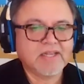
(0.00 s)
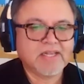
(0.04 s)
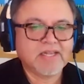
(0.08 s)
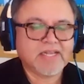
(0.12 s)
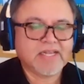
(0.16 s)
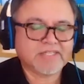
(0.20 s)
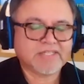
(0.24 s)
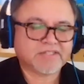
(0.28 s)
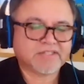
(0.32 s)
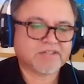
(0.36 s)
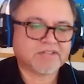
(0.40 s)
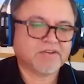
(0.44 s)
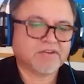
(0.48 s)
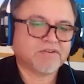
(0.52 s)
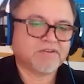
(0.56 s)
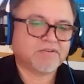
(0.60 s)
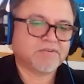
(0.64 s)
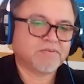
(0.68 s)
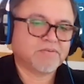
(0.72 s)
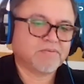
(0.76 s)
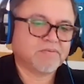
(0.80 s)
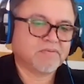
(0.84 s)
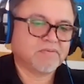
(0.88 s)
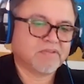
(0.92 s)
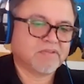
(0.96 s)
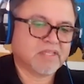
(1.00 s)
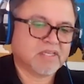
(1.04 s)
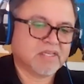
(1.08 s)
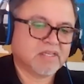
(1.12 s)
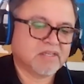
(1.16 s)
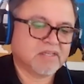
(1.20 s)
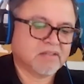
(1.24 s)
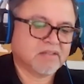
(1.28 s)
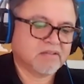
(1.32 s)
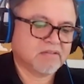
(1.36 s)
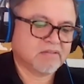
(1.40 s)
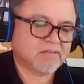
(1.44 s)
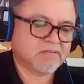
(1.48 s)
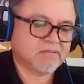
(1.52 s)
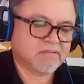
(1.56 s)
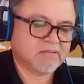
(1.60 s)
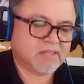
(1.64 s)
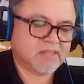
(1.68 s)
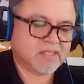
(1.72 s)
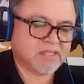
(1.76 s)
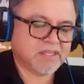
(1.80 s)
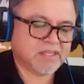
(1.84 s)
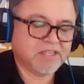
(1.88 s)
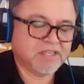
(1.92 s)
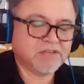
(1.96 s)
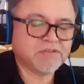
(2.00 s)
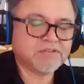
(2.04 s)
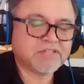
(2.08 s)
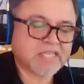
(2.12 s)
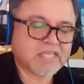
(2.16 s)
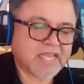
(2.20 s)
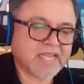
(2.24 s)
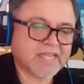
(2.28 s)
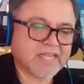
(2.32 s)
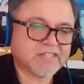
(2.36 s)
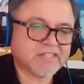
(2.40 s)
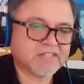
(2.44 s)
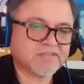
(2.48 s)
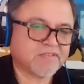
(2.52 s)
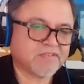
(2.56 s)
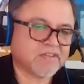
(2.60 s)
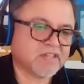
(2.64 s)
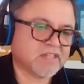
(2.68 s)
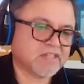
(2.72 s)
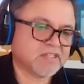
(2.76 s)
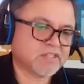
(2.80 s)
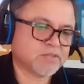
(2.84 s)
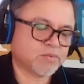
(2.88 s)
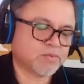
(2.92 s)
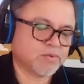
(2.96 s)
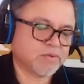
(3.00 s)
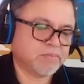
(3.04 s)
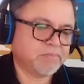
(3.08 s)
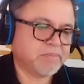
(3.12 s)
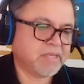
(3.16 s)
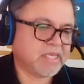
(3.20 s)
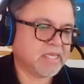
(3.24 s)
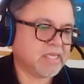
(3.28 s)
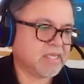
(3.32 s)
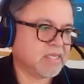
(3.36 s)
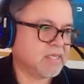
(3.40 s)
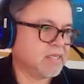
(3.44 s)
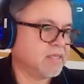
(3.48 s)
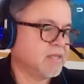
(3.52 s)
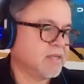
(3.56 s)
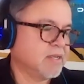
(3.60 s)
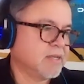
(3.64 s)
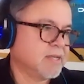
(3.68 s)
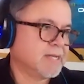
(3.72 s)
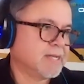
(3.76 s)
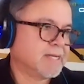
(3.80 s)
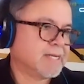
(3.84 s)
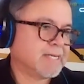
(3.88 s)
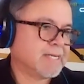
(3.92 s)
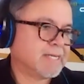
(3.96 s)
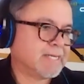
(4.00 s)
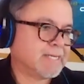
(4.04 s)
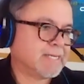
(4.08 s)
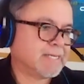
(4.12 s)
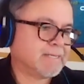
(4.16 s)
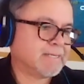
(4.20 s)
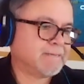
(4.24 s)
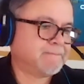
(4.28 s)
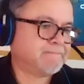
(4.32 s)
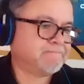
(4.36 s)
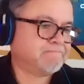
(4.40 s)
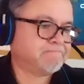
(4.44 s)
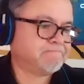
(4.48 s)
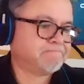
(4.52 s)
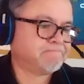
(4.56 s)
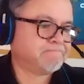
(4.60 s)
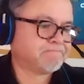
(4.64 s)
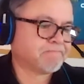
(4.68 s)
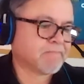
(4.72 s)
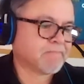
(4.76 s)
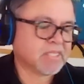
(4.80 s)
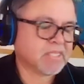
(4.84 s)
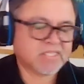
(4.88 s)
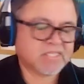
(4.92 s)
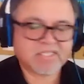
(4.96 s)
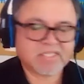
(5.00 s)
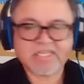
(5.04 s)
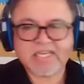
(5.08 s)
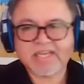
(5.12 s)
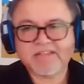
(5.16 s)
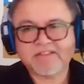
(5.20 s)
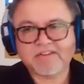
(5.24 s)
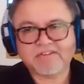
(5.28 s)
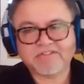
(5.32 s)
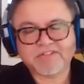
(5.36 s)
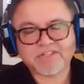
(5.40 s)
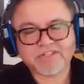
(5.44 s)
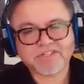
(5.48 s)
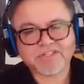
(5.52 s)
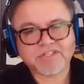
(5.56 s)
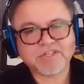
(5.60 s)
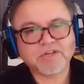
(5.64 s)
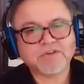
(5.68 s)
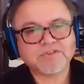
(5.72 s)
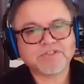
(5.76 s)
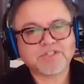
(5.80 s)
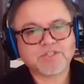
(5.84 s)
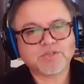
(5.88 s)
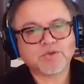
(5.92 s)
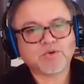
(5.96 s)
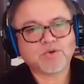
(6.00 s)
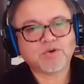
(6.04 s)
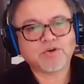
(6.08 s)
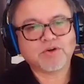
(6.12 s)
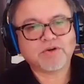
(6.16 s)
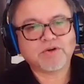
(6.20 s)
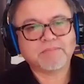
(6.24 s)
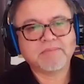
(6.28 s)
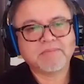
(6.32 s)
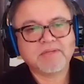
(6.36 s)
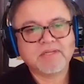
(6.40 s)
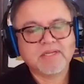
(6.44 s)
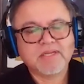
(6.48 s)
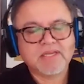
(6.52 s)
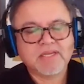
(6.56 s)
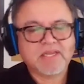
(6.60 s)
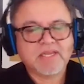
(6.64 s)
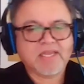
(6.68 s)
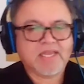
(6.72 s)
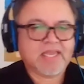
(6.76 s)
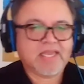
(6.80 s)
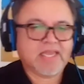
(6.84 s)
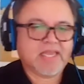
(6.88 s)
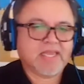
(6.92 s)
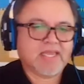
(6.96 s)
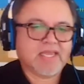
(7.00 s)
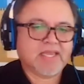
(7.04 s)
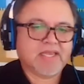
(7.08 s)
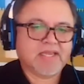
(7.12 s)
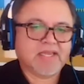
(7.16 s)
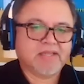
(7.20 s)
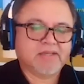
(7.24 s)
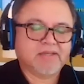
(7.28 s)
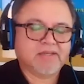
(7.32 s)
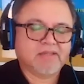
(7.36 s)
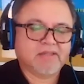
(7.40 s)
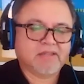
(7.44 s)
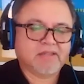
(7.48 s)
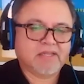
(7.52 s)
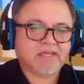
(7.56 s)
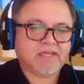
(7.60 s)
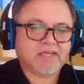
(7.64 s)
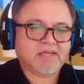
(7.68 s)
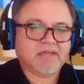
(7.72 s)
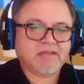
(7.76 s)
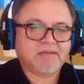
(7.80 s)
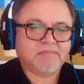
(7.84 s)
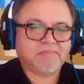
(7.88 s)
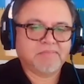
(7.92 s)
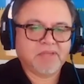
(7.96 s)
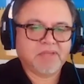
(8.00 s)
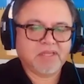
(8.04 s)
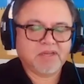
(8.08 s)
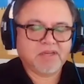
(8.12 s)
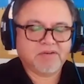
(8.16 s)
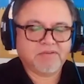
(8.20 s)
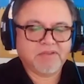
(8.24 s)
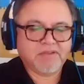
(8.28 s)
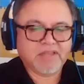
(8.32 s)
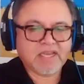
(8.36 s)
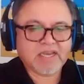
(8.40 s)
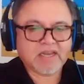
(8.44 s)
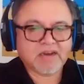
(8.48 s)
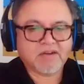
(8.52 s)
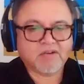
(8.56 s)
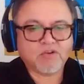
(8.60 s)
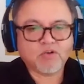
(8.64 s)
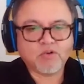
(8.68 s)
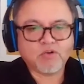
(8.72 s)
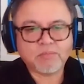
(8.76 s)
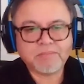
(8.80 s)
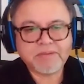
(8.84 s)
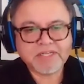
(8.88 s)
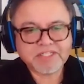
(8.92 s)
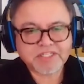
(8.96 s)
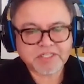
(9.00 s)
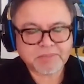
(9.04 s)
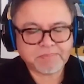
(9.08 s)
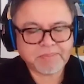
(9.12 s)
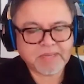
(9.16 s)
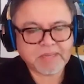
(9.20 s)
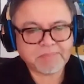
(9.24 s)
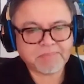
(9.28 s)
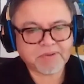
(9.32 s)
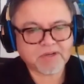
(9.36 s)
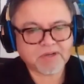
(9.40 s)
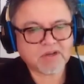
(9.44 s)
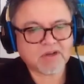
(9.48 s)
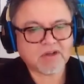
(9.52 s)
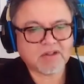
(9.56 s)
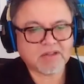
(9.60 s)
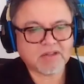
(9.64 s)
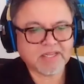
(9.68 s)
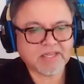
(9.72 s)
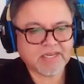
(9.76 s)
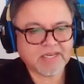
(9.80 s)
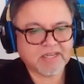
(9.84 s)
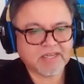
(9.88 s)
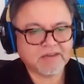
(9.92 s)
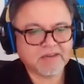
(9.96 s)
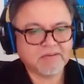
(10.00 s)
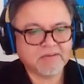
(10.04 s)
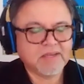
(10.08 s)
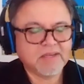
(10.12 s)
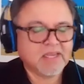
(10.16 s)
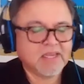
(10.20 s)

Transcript: And so the use case for this would be, let's say there's a snowstorm and you got a whole bunch of people calling in